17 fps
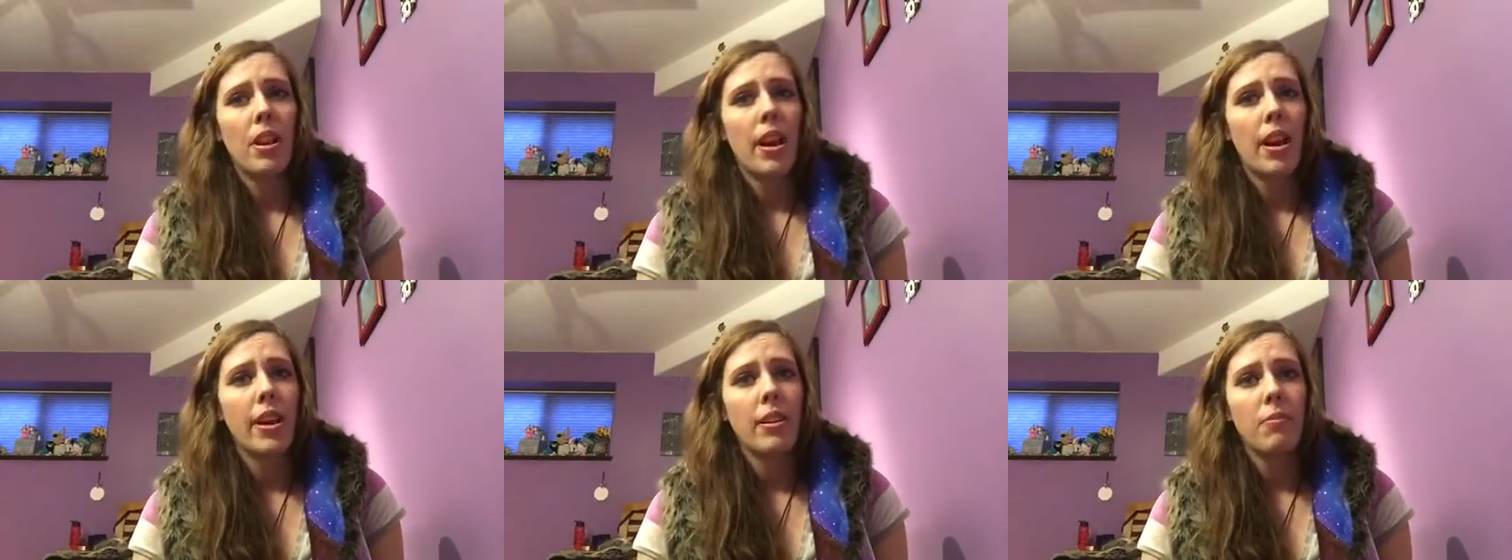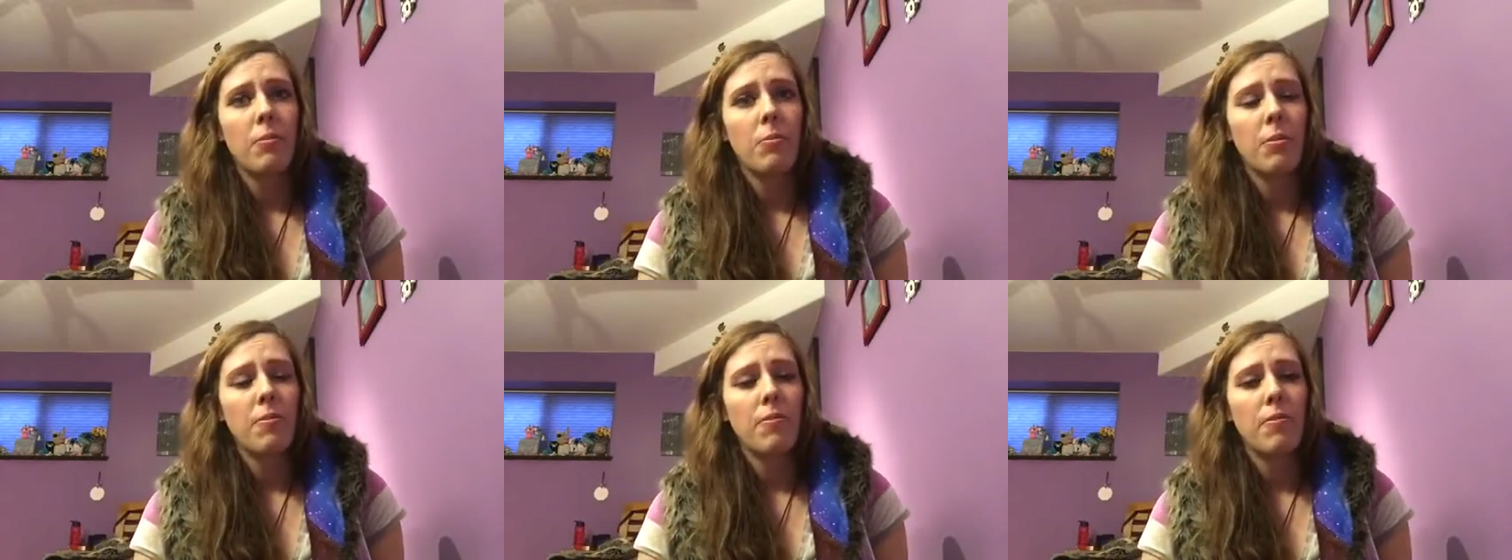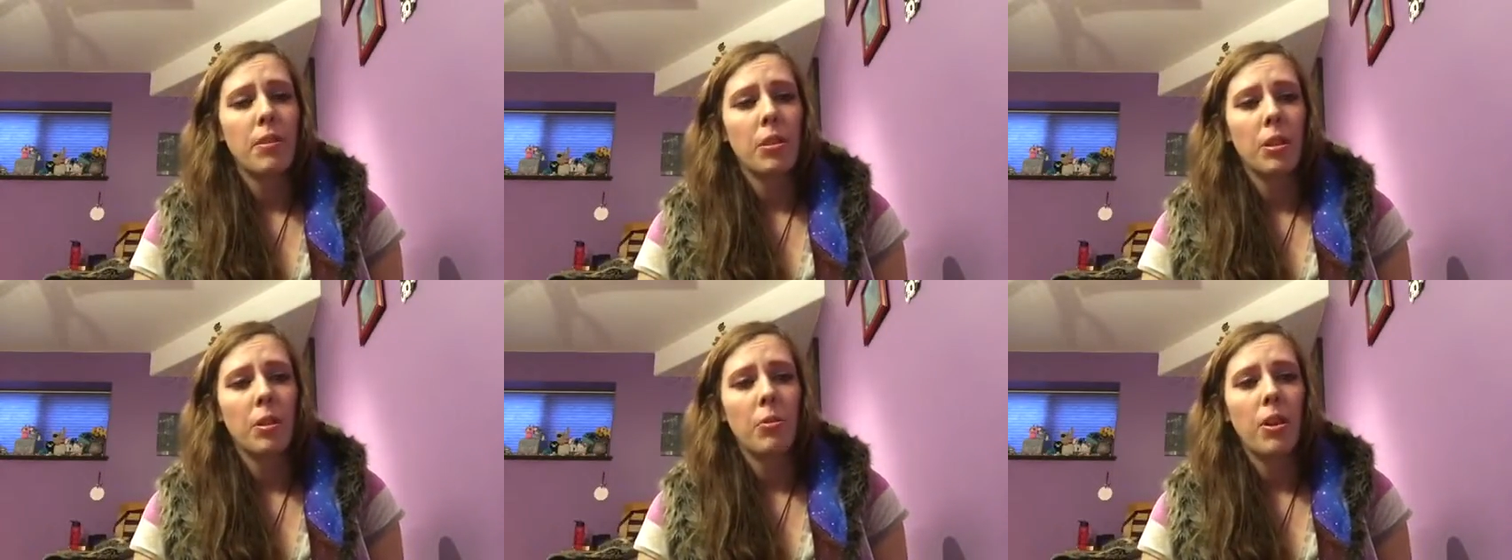I haven't been
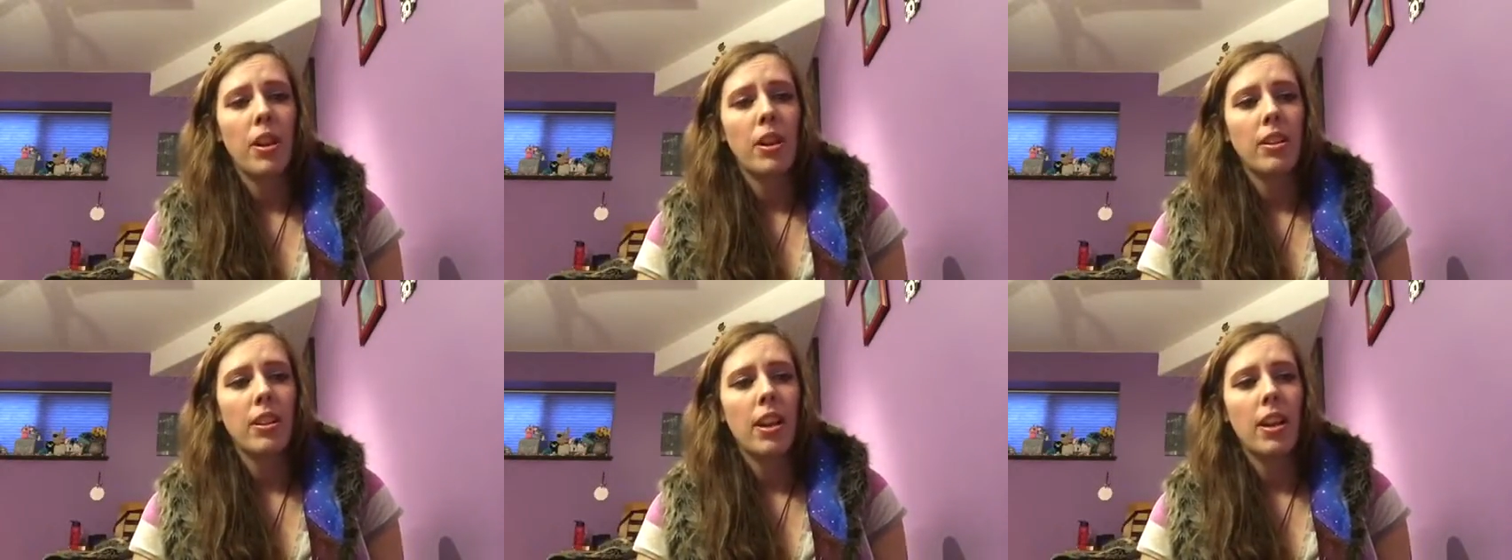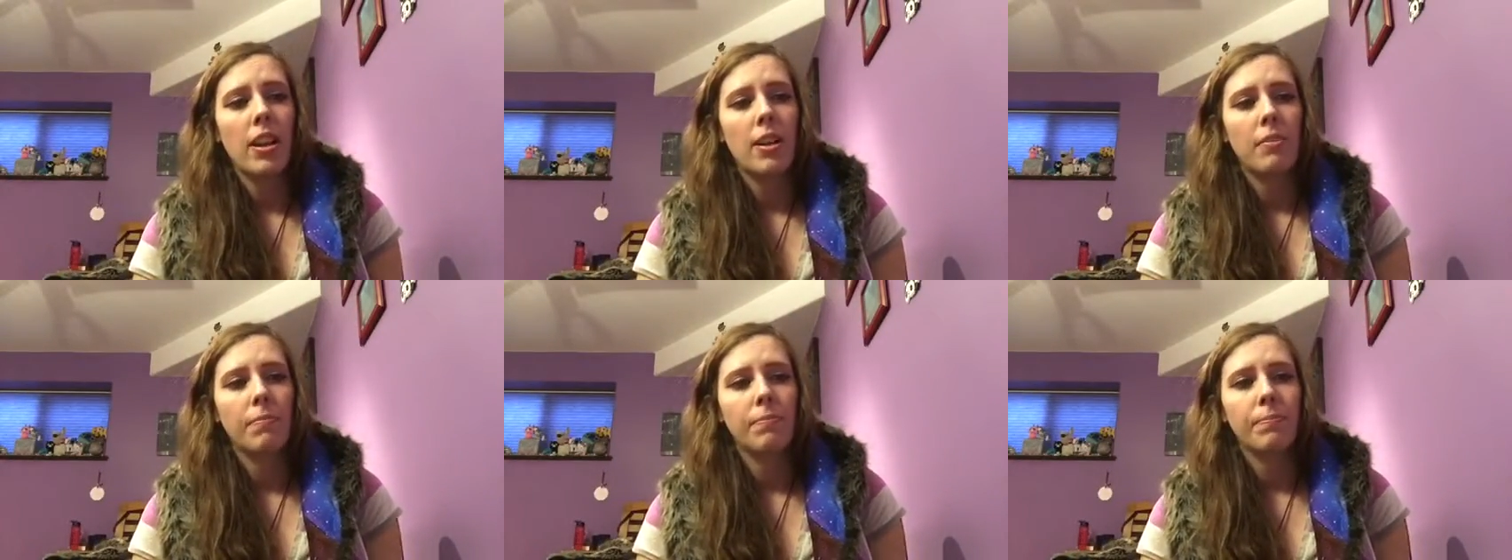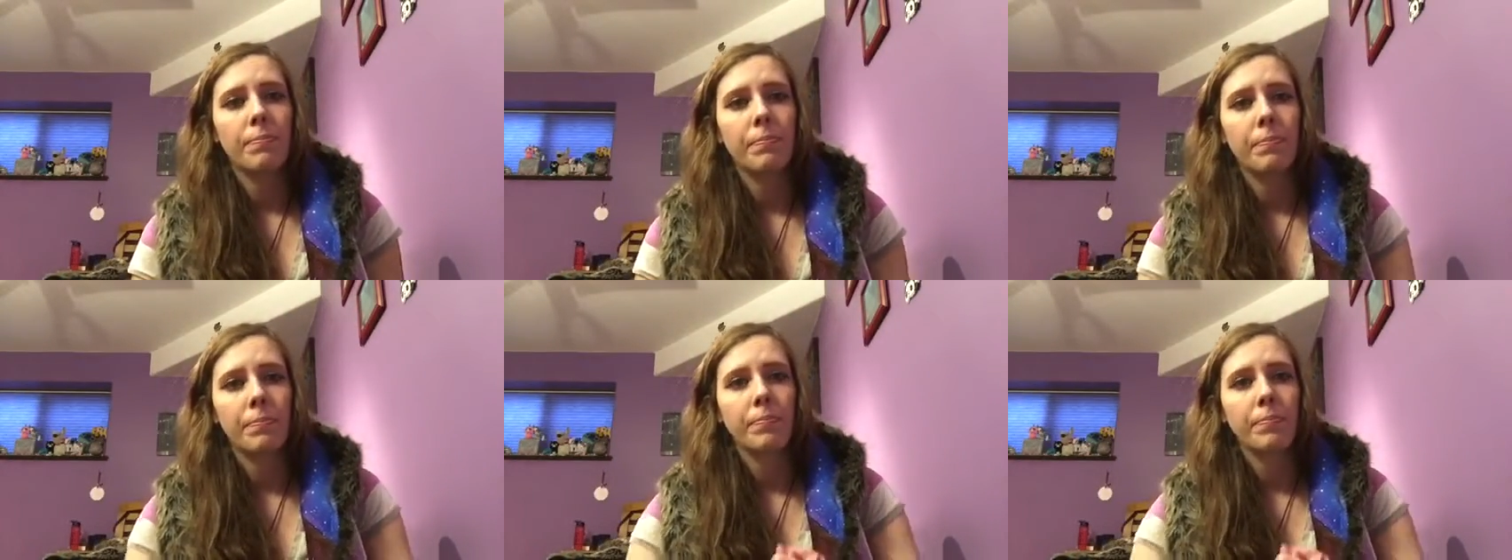feeling well.